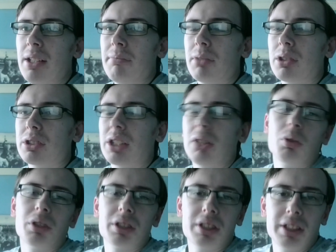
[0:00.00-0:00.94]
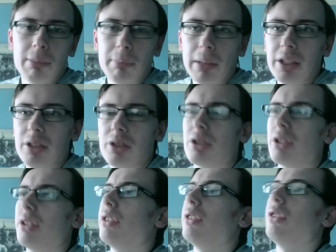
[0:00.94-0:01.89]
because they want to see the beach
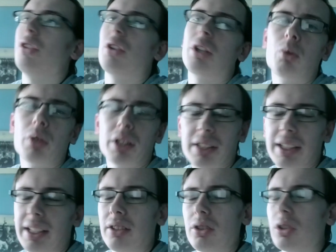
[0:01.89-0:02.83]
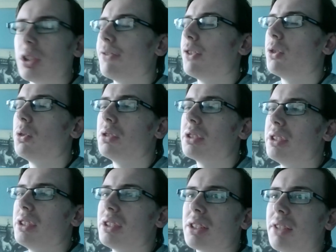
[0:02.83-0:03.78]
and, they want to take their dogs for walks
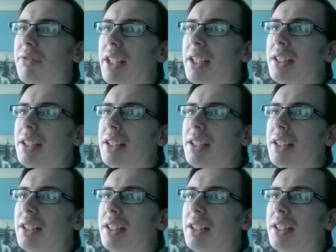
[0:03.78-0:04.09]
and stuff like